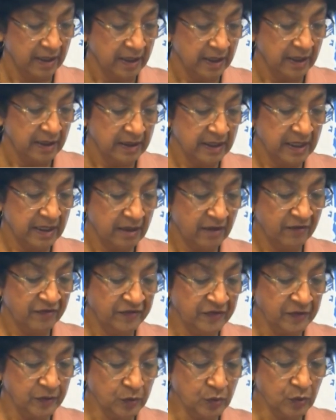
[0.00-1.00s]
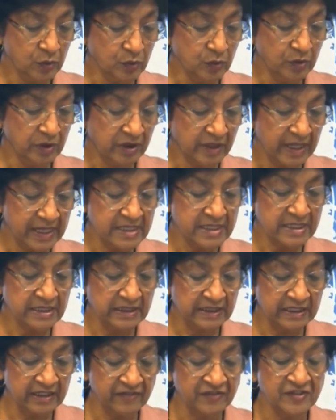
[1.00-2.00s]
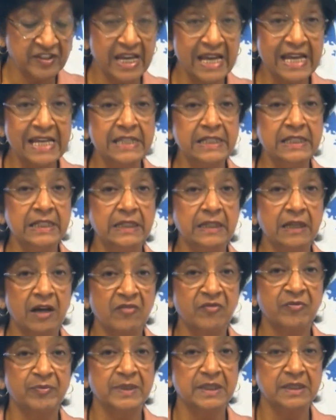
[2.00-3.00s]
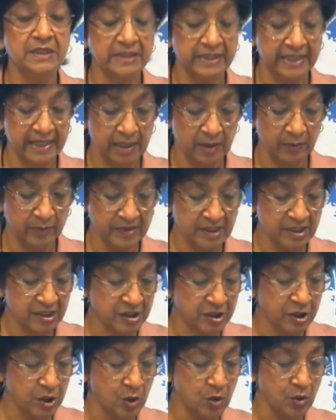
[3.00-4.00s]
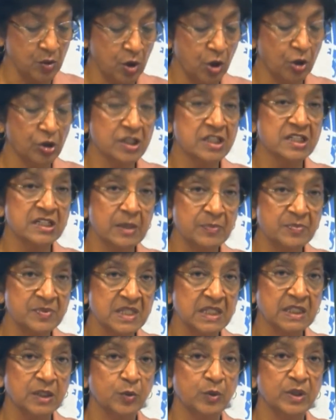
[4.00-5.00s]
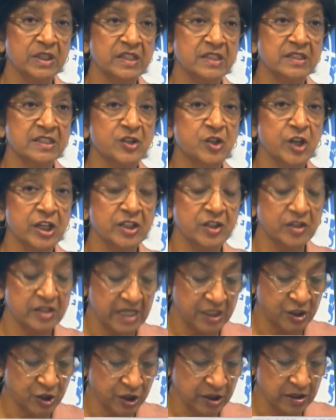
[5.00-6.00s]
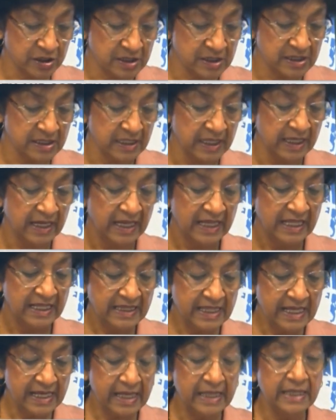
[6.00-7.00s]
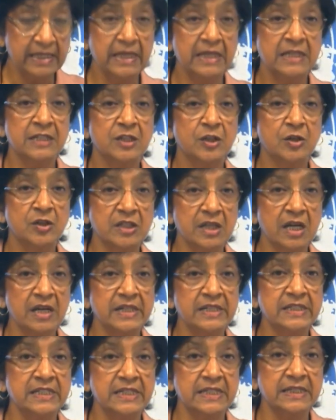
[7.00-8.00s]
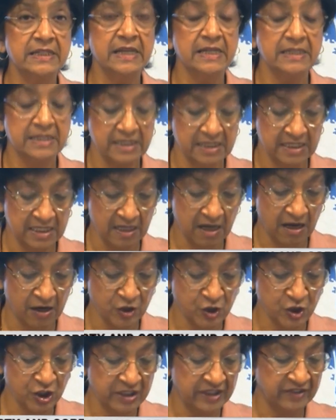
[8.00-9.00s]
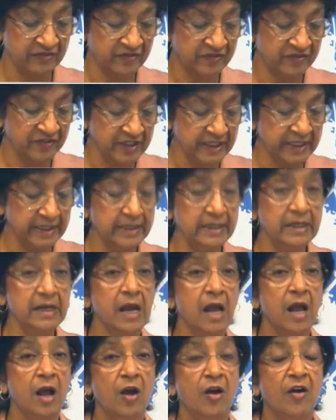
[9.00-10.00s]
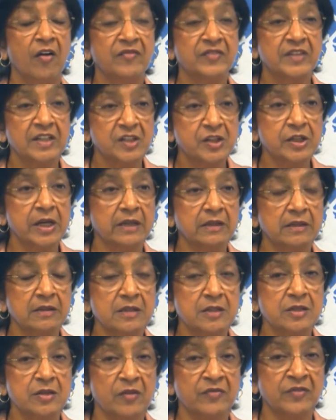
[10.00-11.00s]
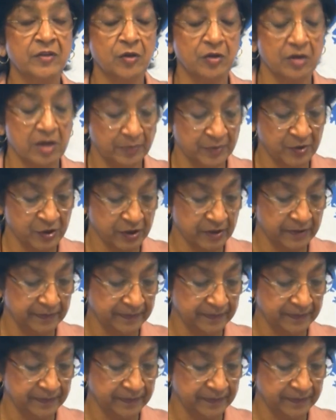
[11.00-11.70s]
There are few greater gifts any government can bestow on subsequent generations than a society that is largely free of the shackles of corruption.